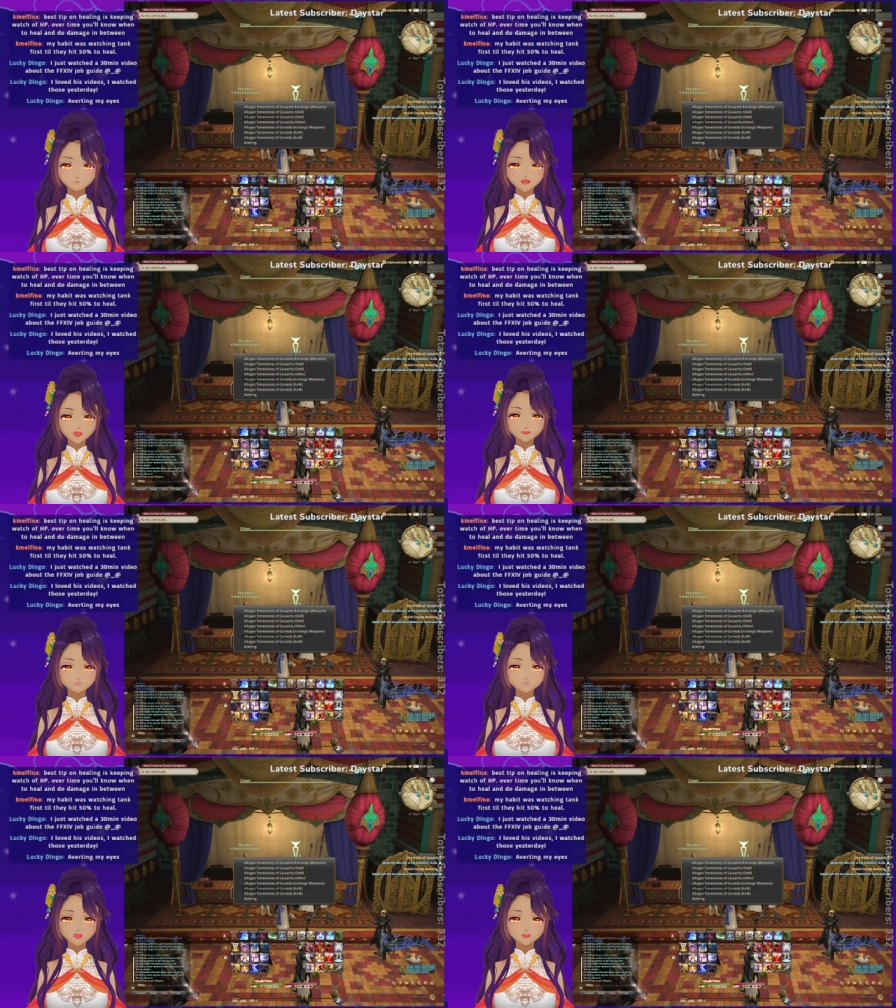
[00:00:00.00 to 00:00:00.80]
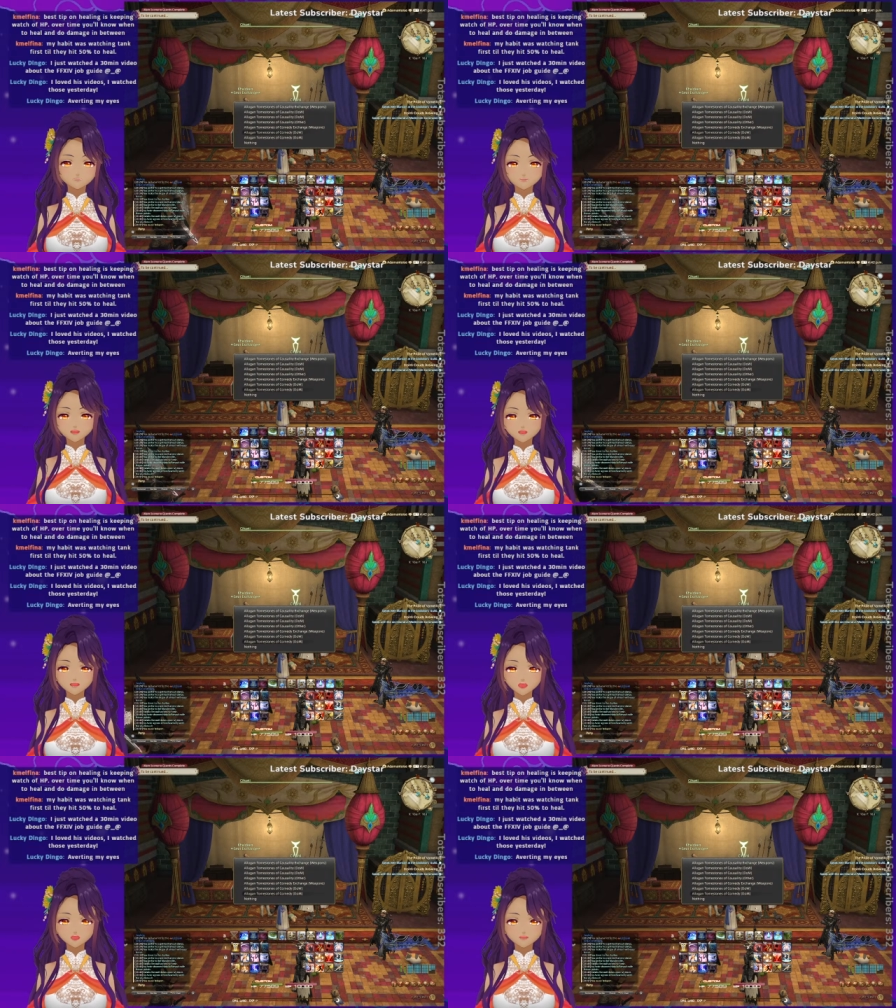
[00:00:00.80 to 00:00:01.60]
Oh no, it's gonna be the
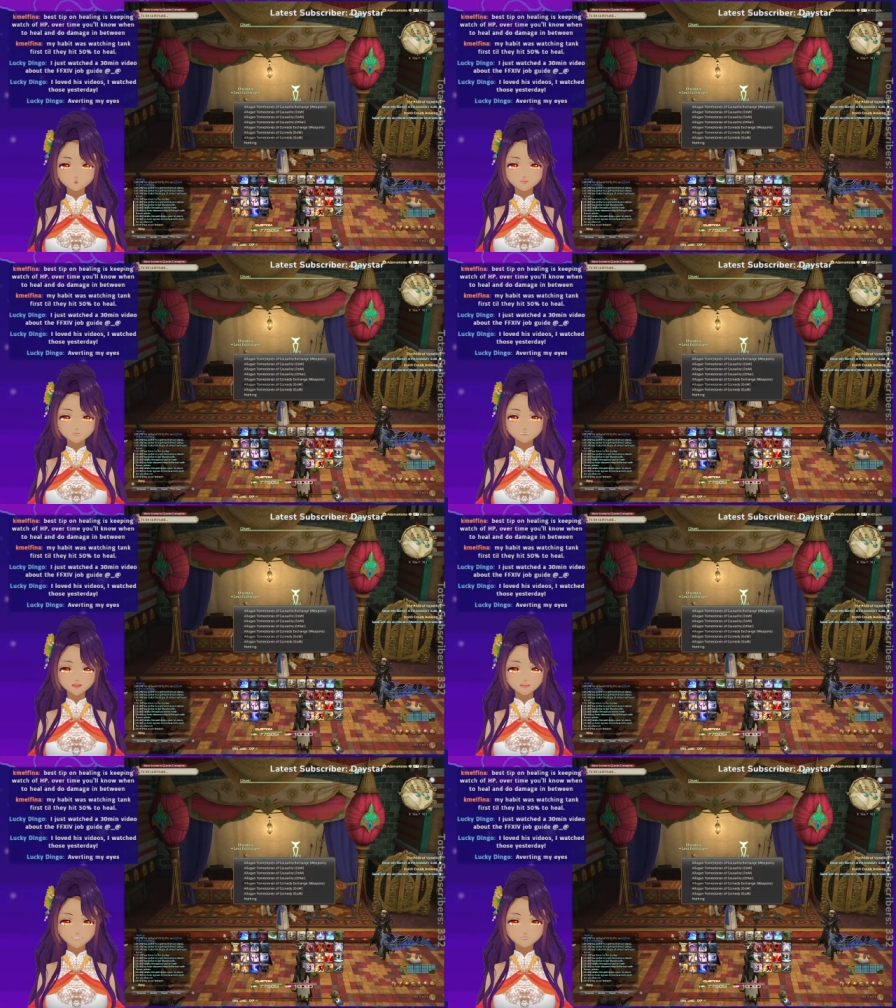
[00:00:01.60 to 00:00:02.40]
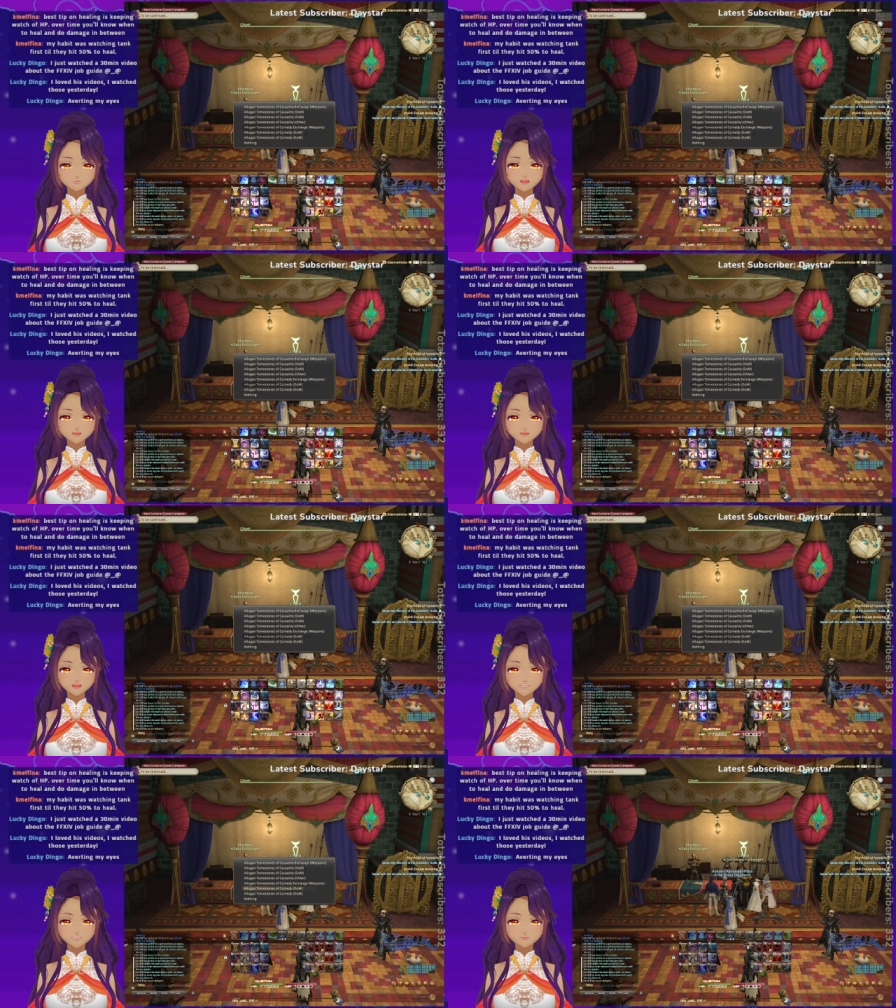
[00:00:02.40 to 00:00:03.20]
comedy ones. Okay, hold on.
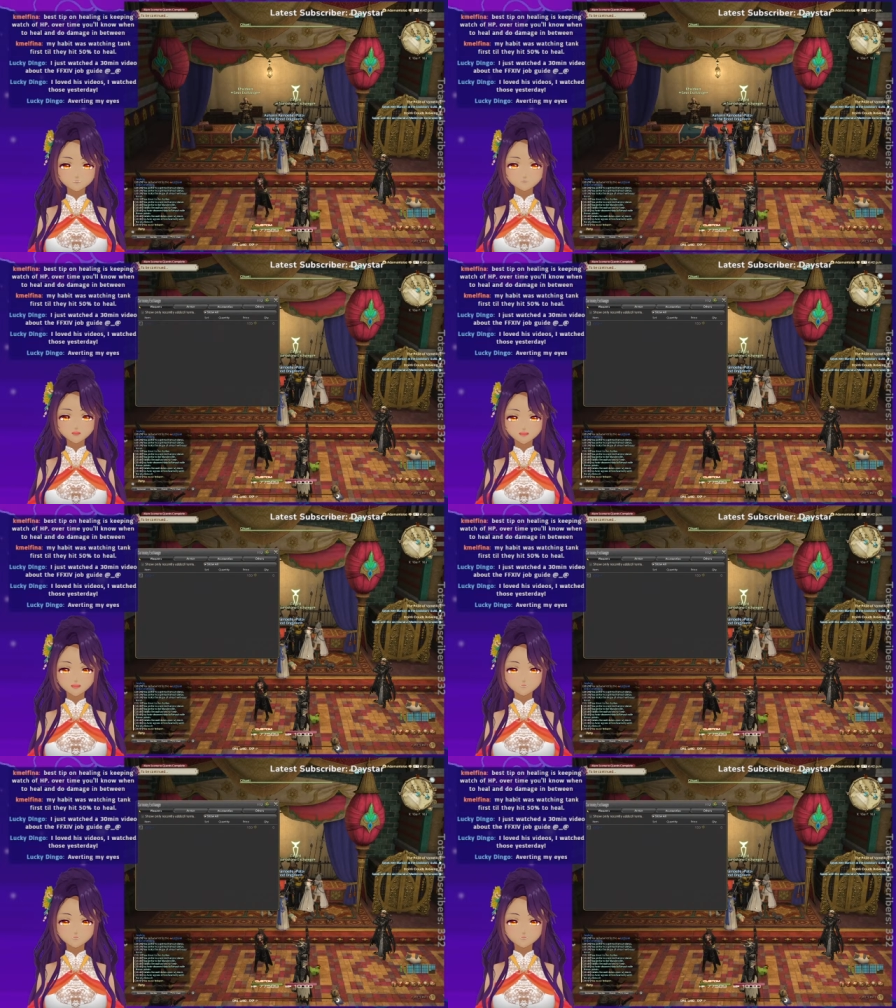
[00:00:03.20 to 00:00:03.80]
Doink.